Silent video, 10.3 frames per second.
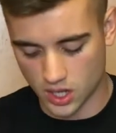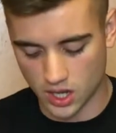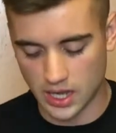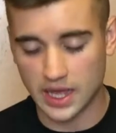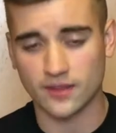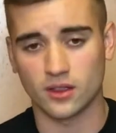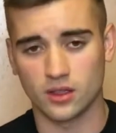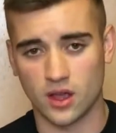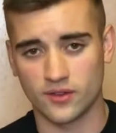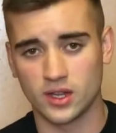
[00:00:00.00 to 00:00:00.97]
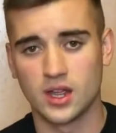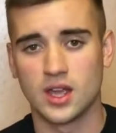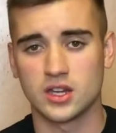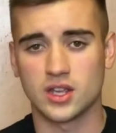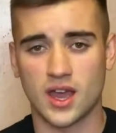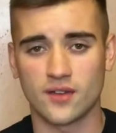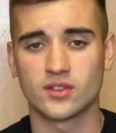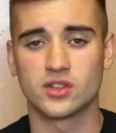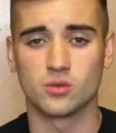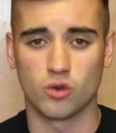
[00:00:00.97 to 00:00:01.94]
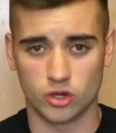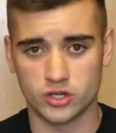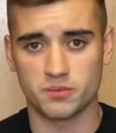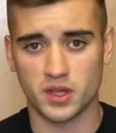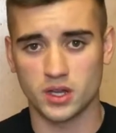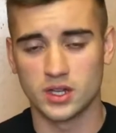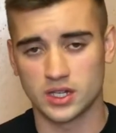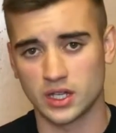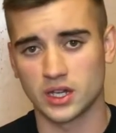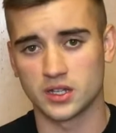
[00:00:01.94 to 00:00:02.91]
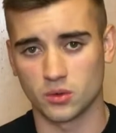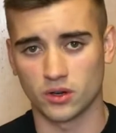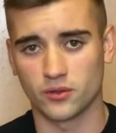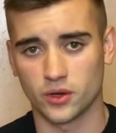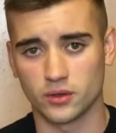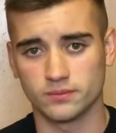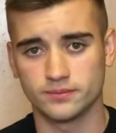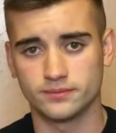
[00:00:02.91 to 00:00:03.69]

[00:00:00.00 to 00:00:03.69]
You have to love it. You have to worship it to get it to work for you.